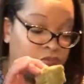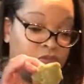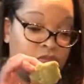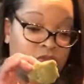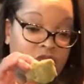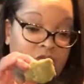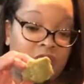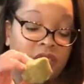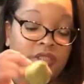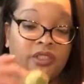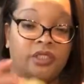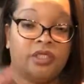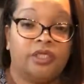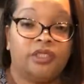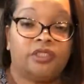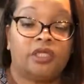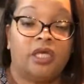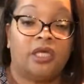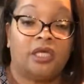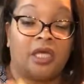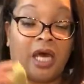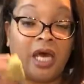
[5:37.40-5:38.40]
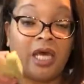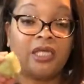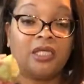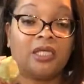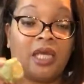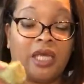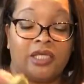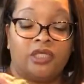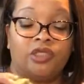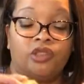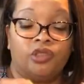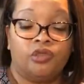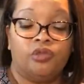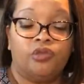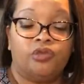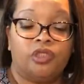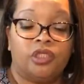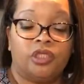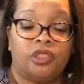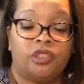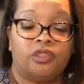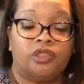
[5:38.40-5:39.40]
take this, and I like
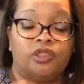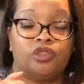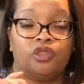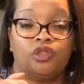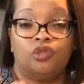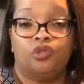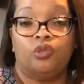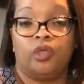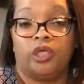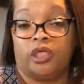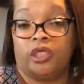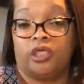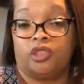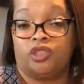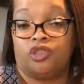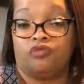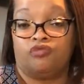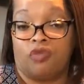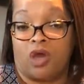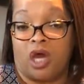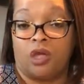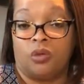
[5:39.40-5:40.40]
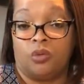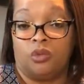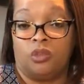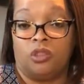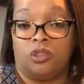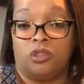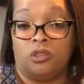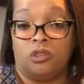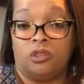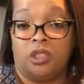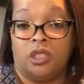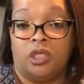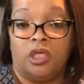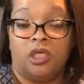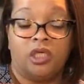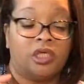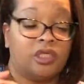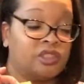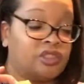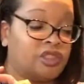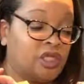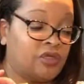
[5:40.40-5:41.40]
using the 2-inch Rockwool
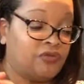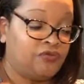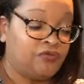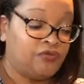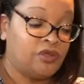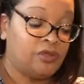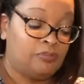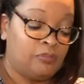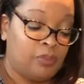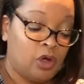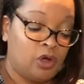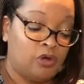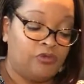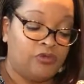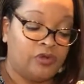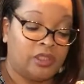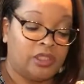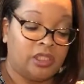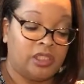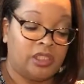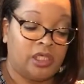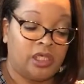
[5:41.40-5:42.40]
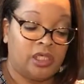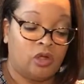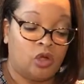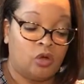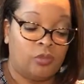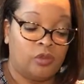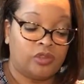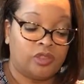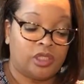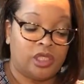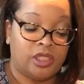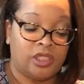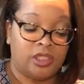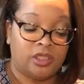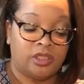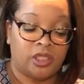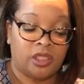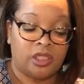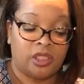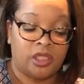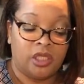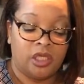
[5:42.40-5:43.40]
because they fit perfectly in almost
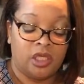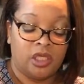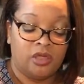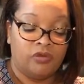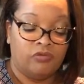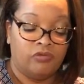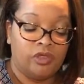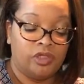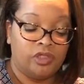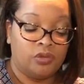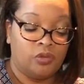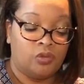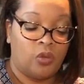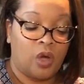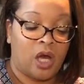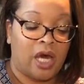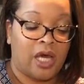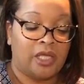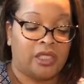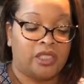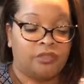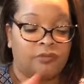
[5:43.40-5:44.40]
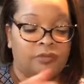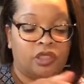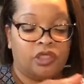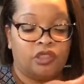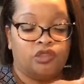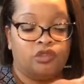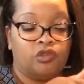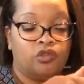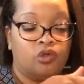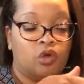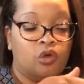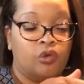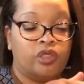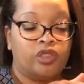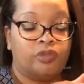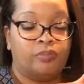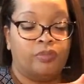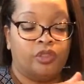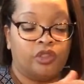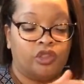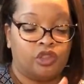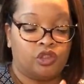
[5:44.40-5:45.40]
anything. Reason why is because you can always
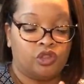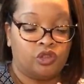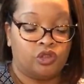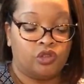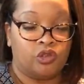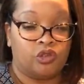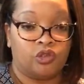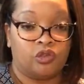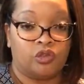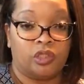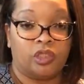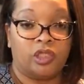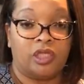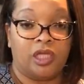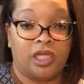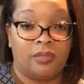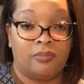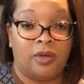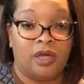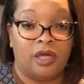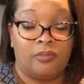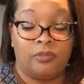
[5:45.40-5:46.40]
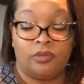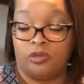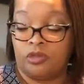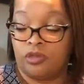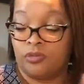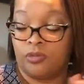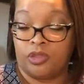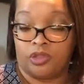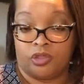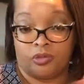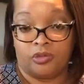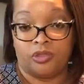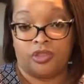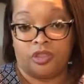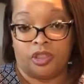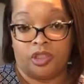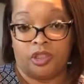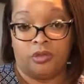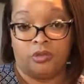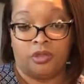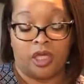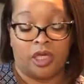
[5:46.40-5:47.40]
put your clay pebbles, which you'll
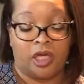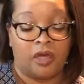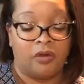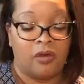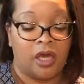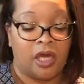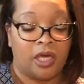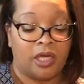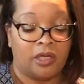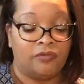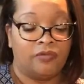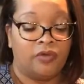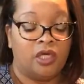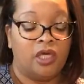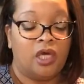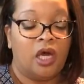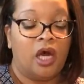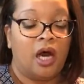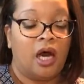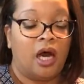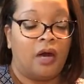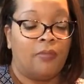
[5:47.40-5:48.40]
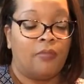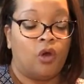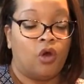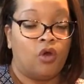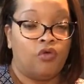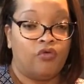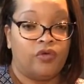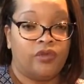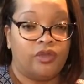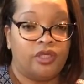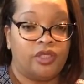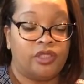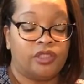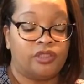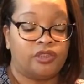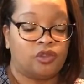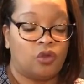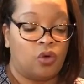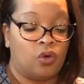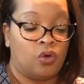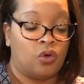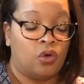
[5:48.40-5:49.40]
see that I'll have, over
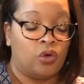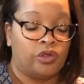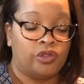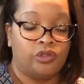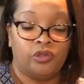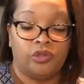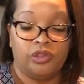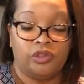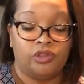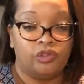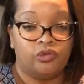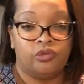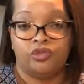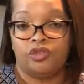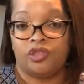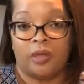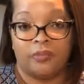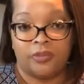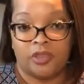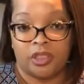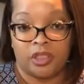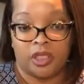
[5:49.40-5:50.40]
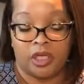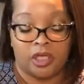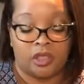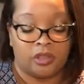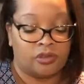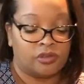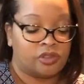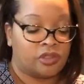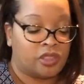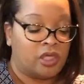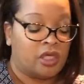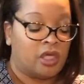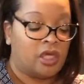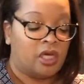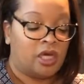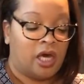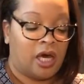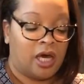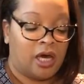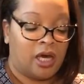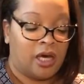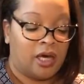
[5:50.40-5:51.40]
this, or you can use something else.
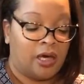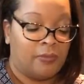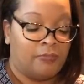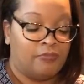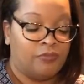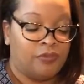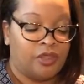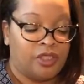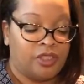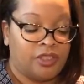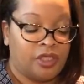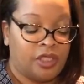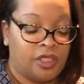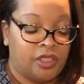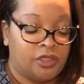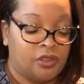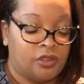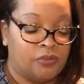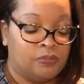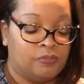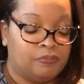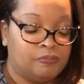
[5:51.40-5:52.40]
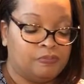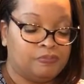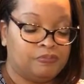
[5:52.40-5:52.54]
This here